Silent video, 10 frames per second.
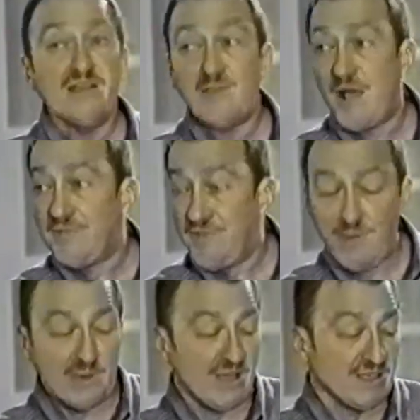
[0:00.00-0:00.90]
Now, my
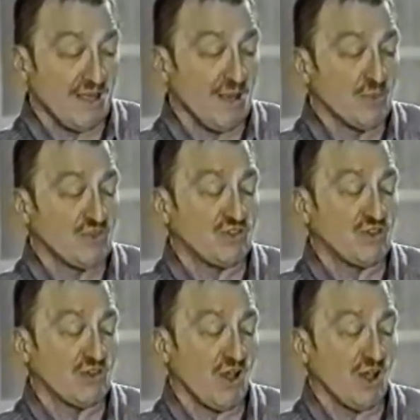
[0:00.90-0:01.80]
feeble attempts
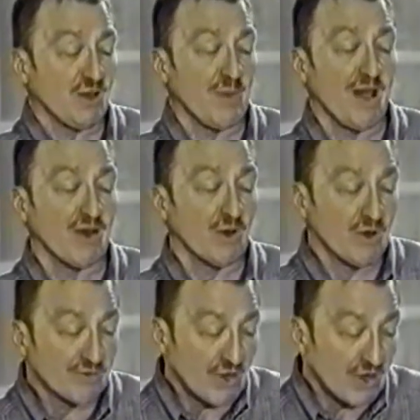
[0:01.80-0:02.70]
to talk about our
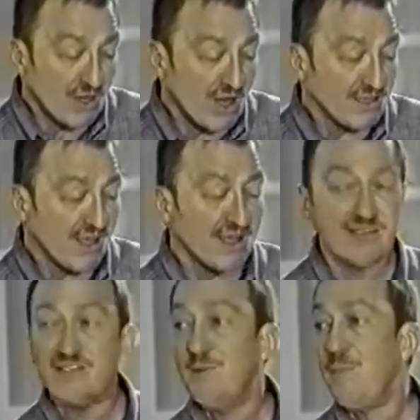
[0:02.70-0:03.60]
overall
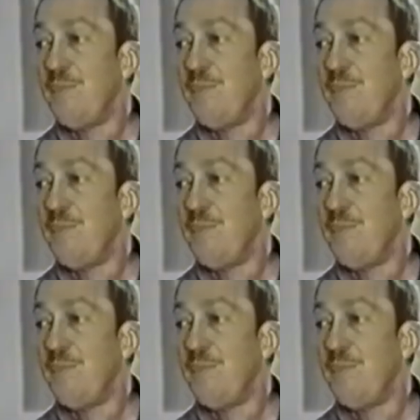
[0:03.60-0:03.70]
context,